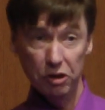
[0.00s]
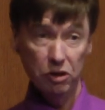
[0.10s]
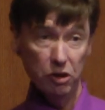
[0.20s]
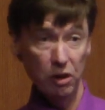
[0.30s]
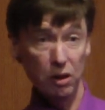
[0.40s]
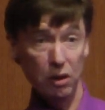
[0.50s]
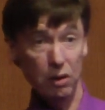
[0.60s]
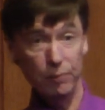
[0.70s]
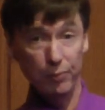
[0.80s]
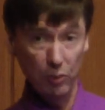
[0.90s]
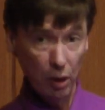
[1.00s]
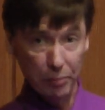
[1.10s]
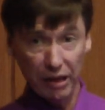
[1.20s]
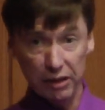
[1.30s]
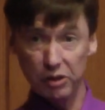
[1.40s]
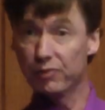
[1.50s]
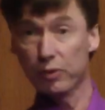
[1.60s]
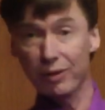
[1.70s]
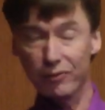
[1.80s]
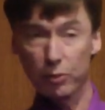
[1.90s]
just a page
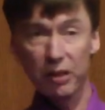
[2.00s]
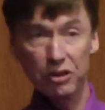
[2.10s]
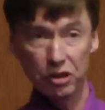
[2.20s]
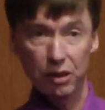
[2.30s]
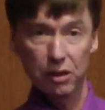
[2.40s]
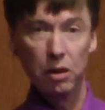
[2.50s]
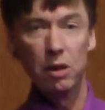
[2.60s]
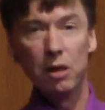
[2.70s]
for information.